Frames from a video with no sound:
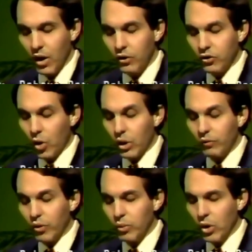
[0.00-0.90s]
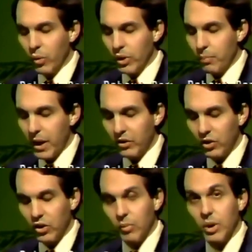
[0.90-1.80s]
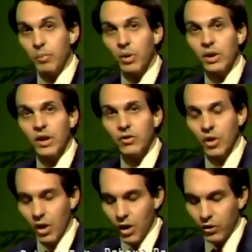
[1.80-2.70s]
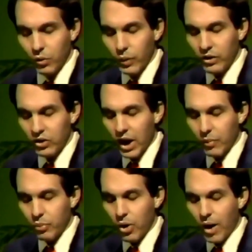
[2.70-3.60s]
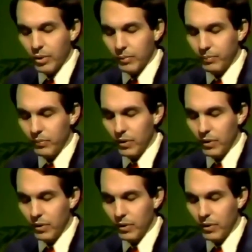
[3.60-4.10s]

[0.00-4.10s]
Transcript: Stolen from you were the basic human abilities to reason out a problem.